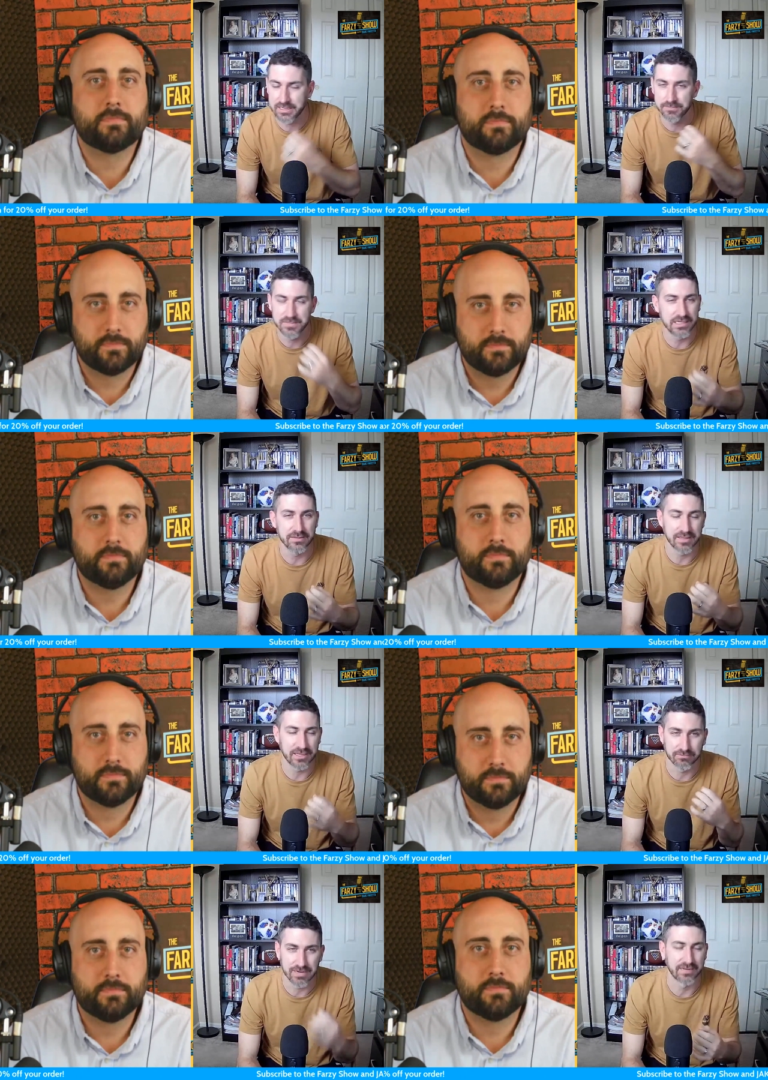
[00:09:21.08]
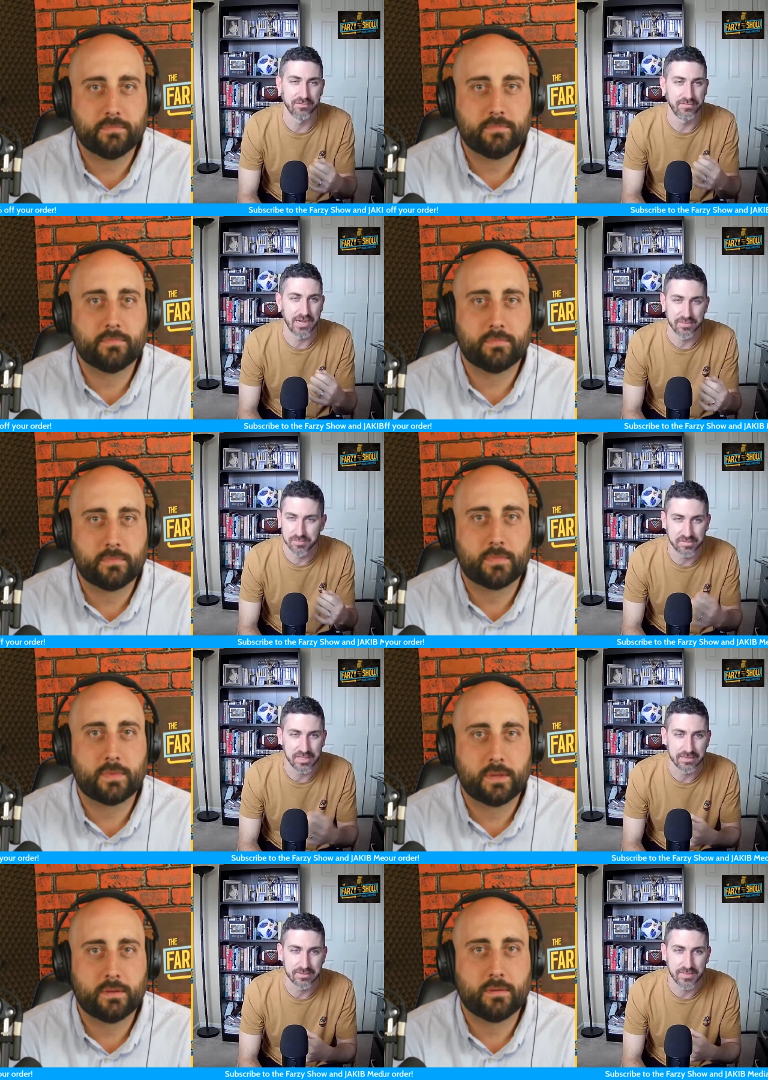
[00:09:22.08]
Speaker 1: end, and they'd immediately like rectify the
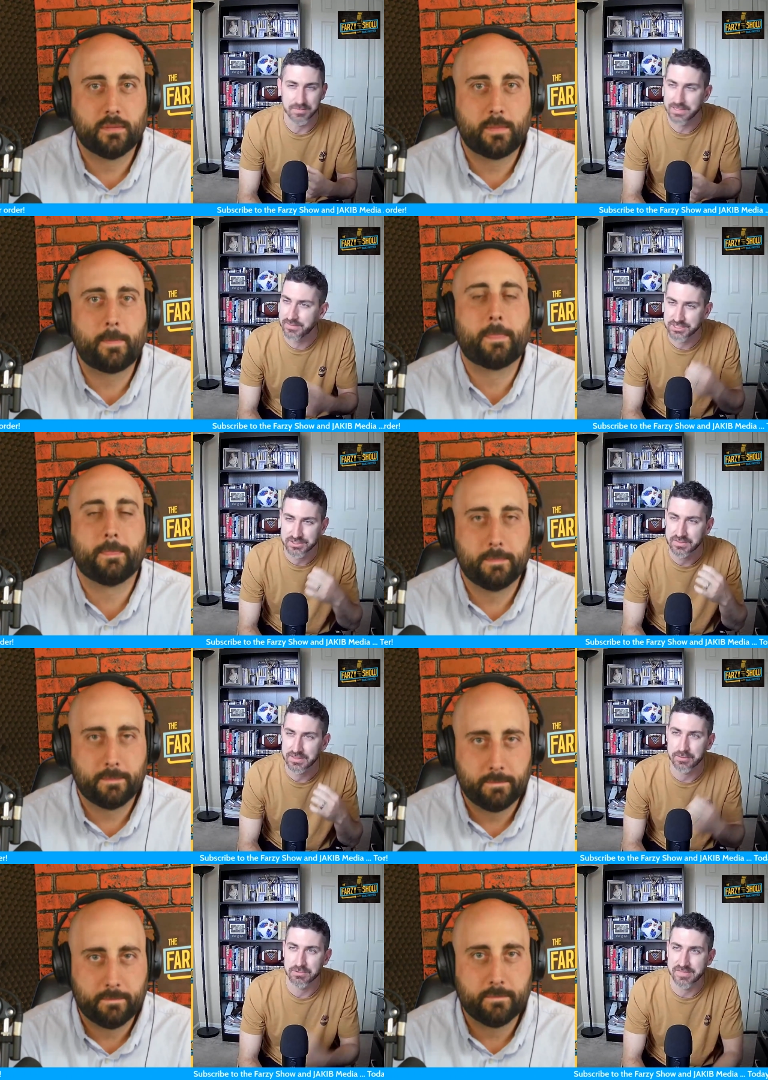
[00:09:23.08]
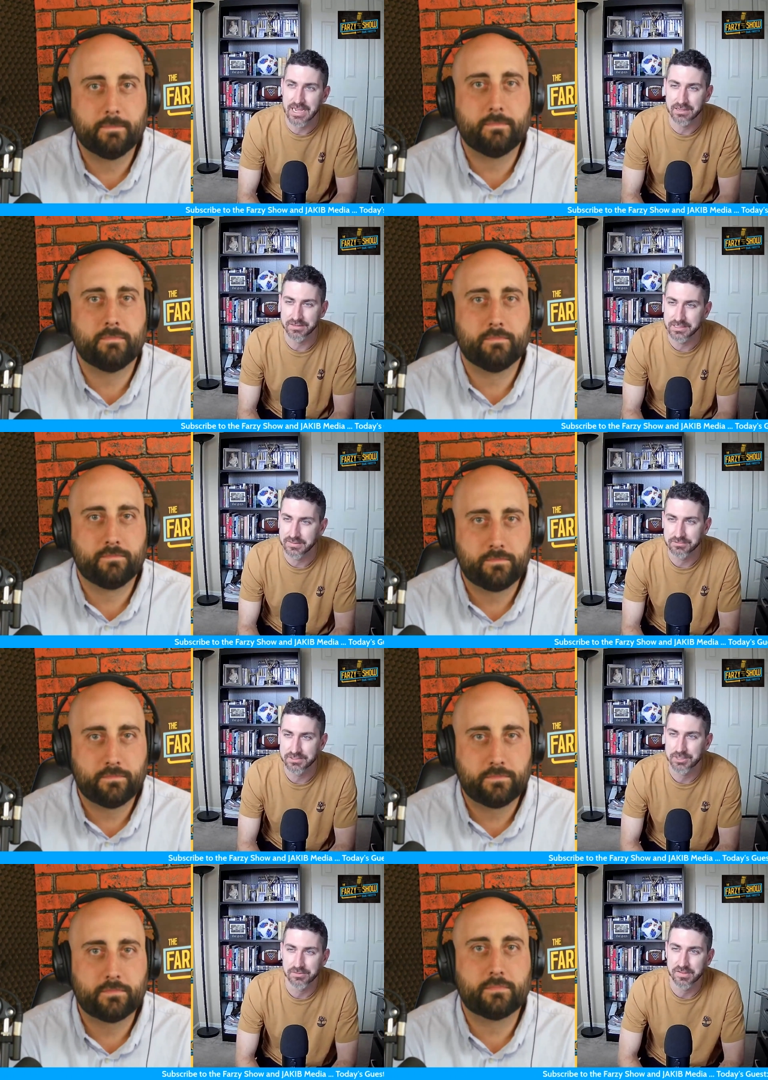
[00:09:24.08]
mistake that they made. And they just looked like they were dialed in, and they
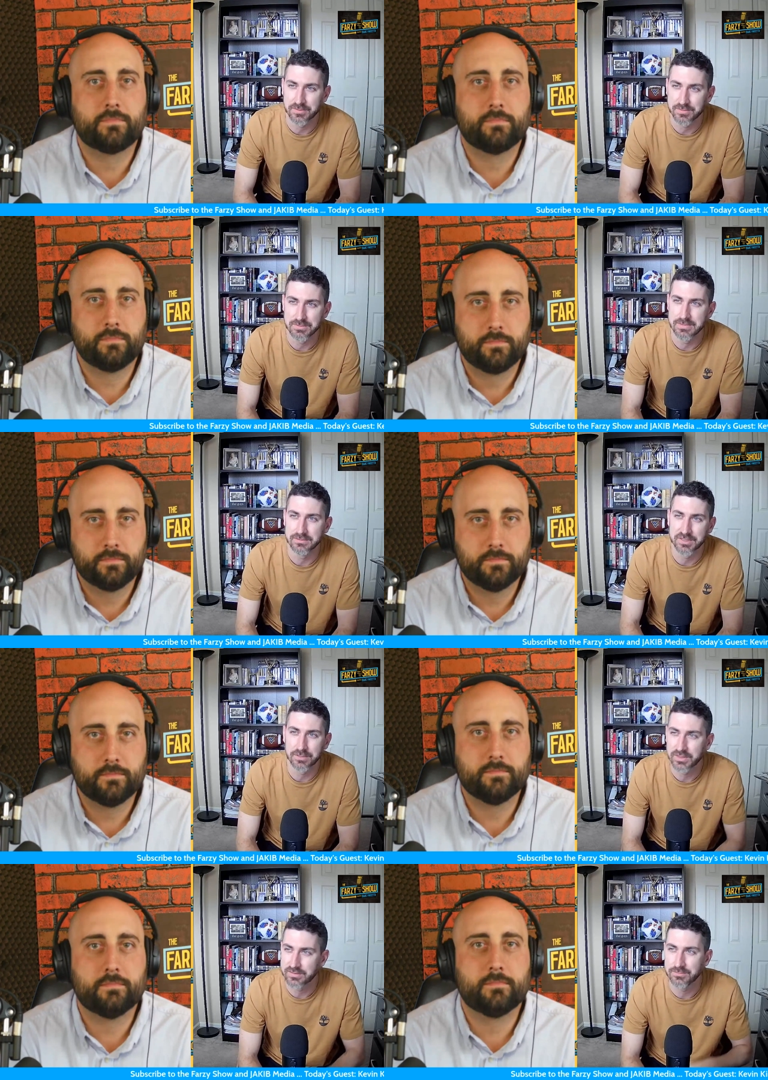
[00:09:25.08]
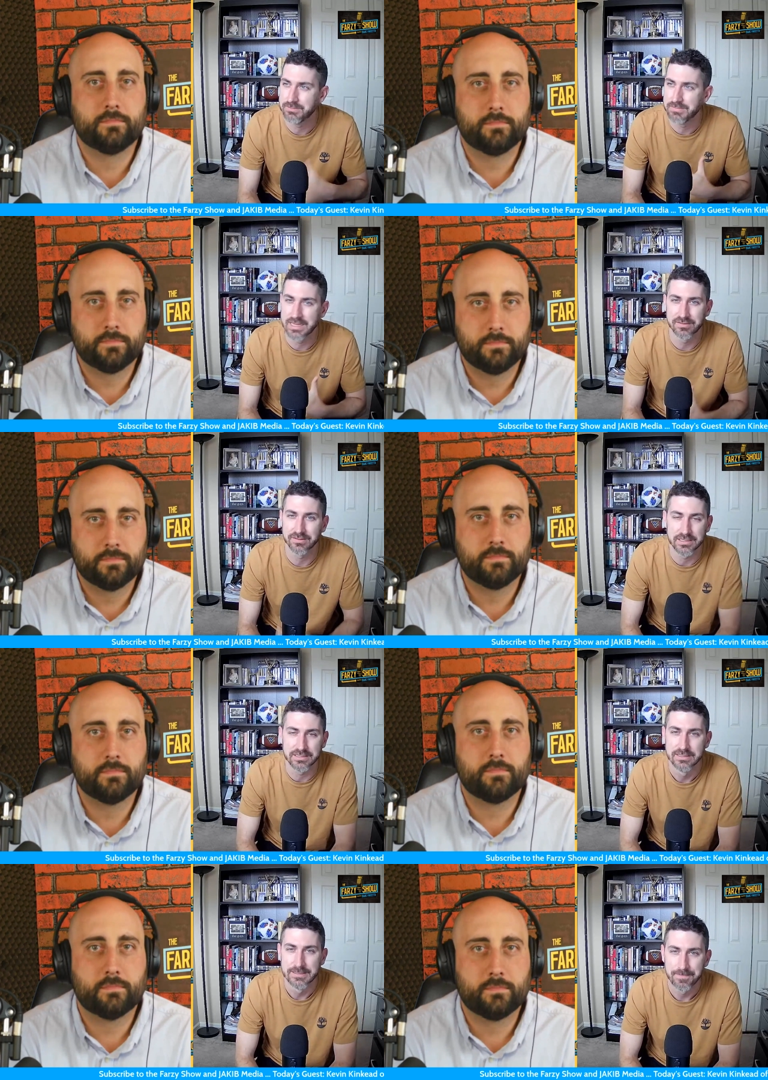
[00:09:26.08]
were showing something something to me
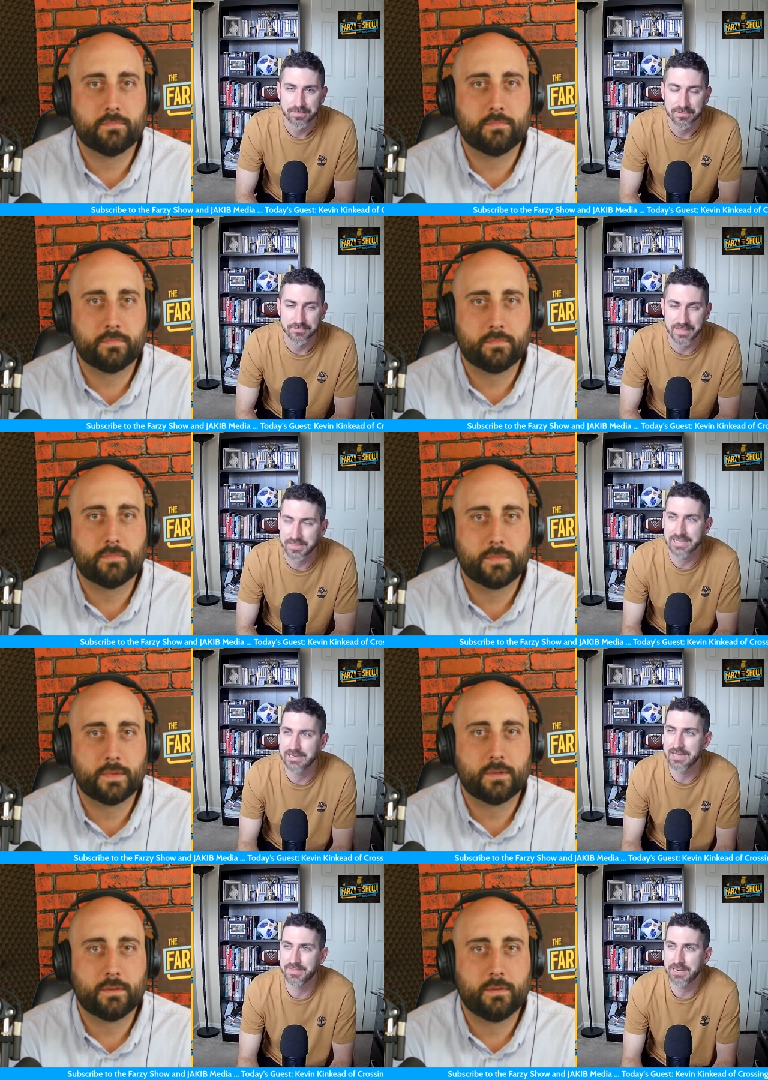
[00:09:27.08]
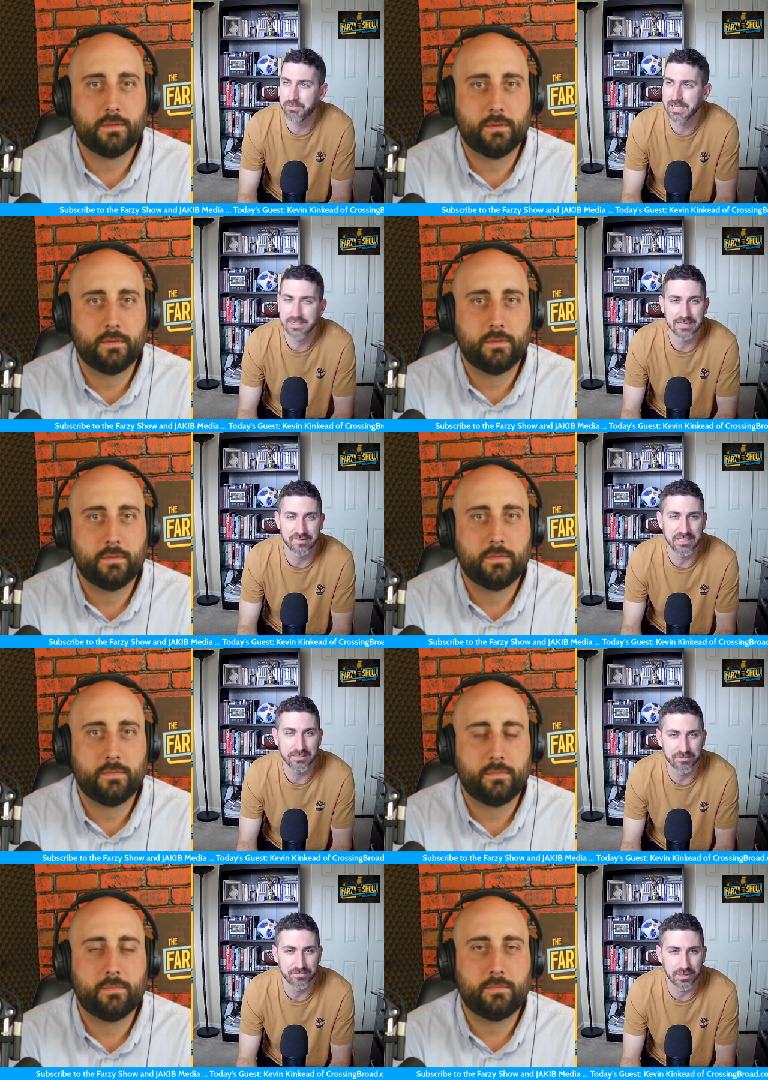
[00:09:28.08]
mentally that they had not that we had not
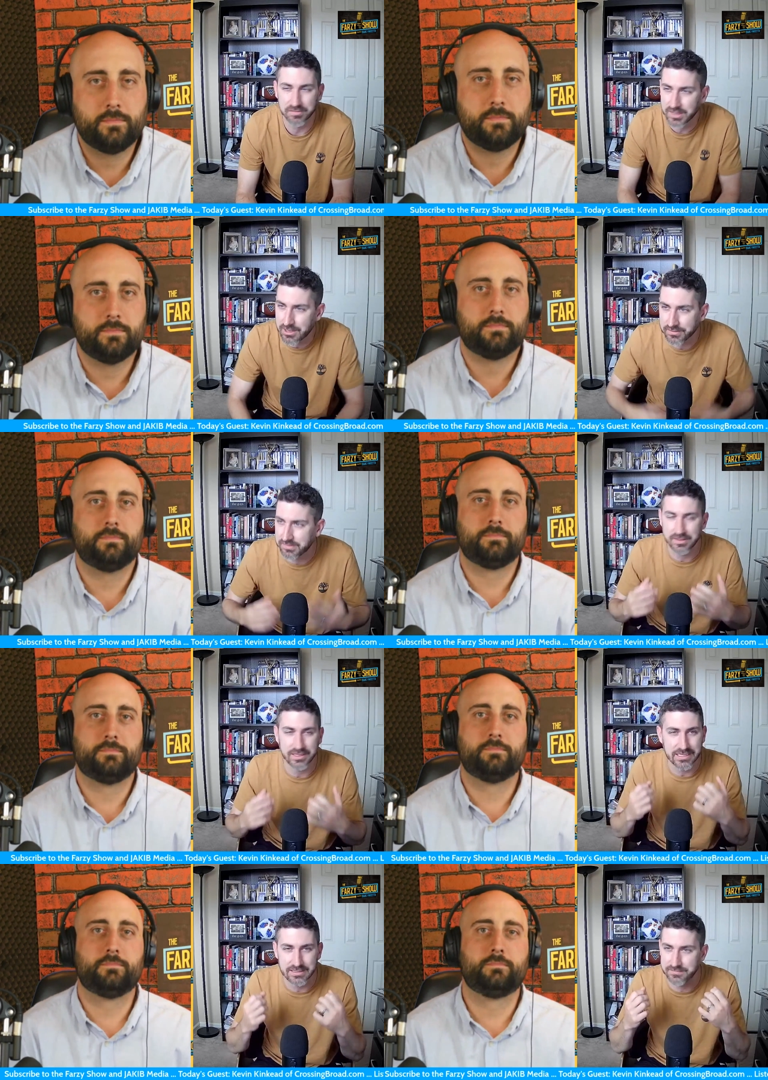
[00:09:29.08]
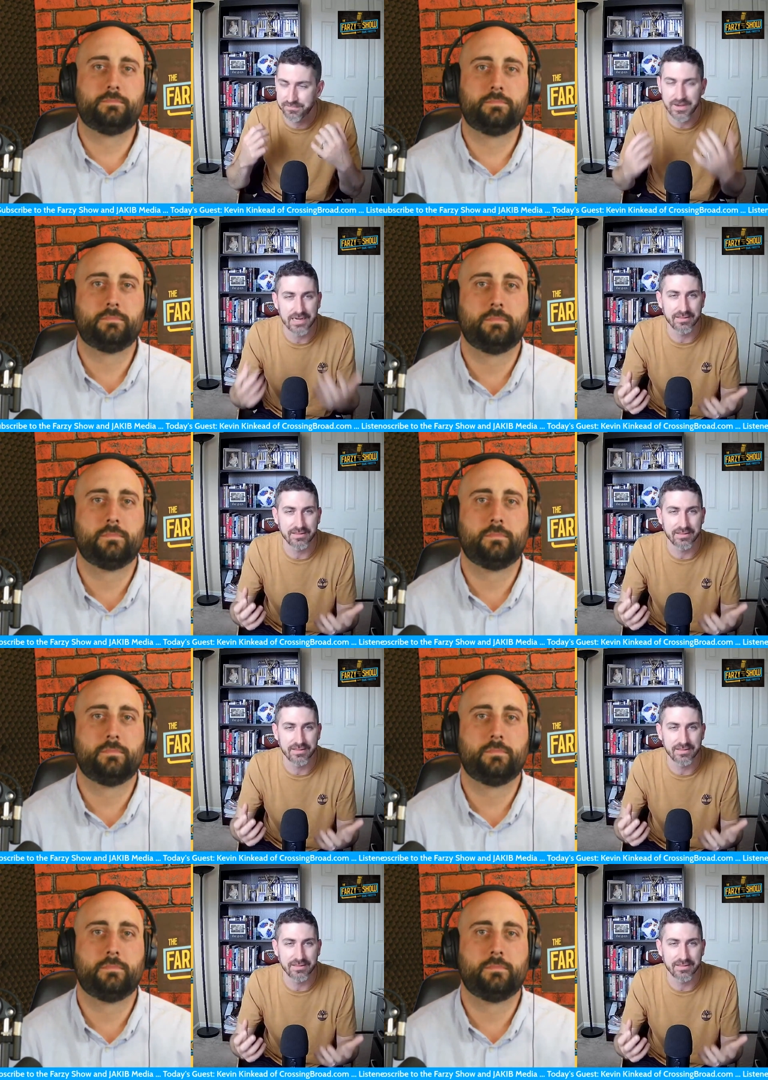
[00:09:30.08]
seen before. I was like, oh, this is like it, it